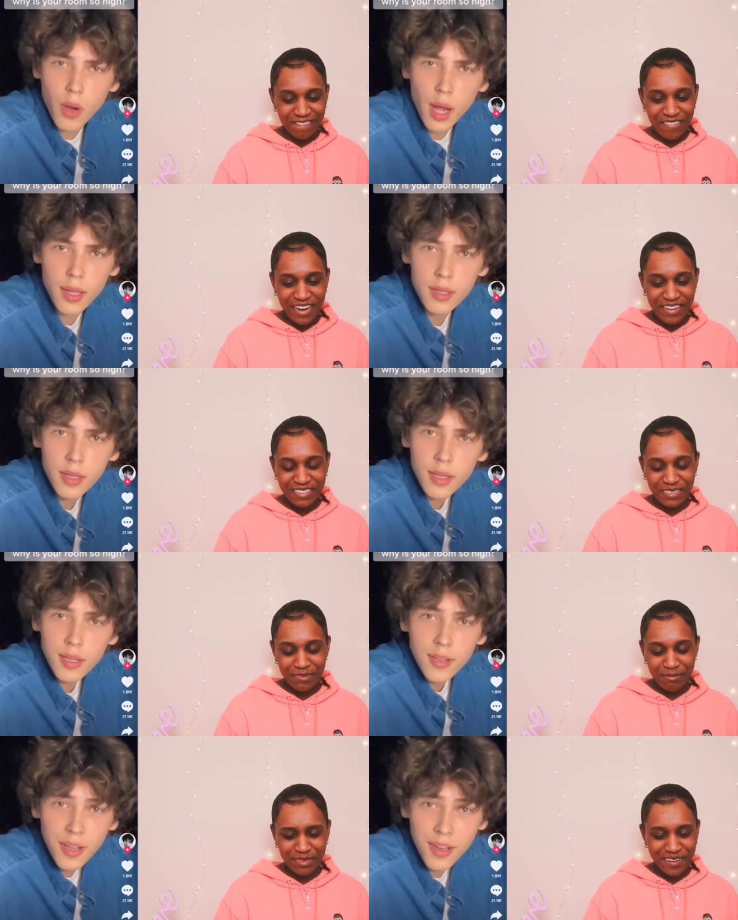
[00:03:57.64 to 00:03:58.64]
Speaker 1: Why is
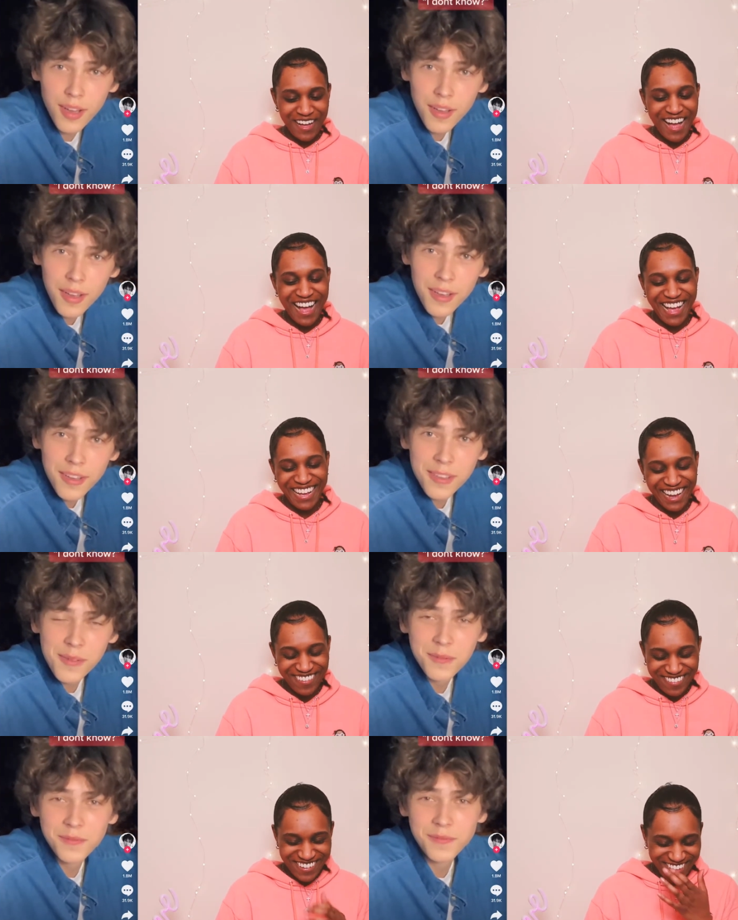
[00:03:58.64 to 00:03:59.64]
your room so high? I
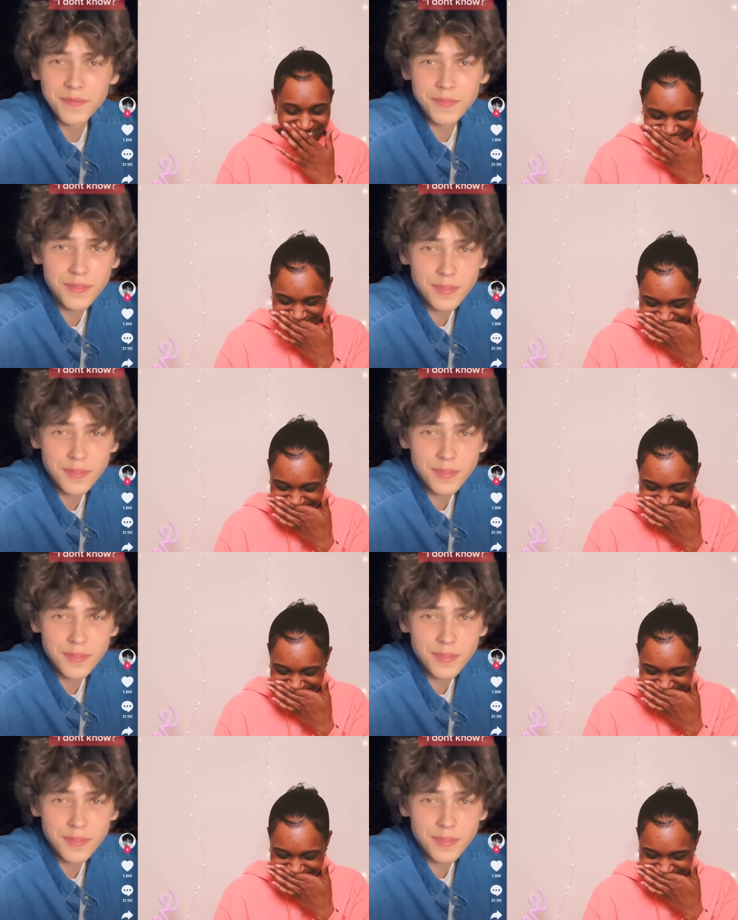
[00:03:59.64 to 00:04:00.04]
don't know.